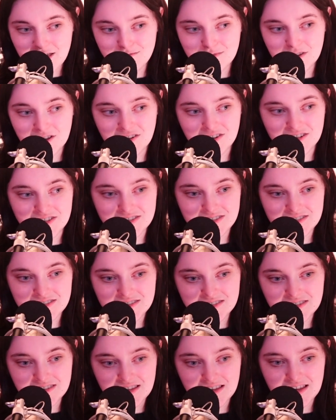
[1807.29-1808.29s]

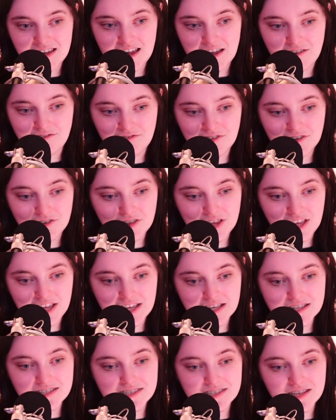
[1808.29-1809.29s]
because I feel
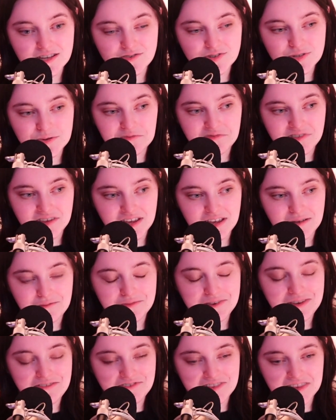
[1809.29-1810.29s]
like it's still something
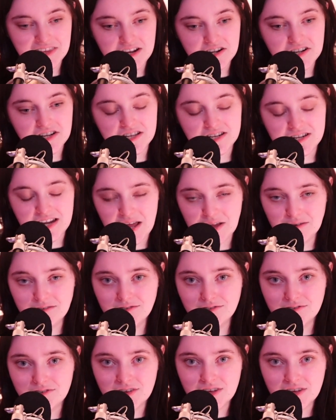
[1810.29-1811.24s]
I'm even learning now,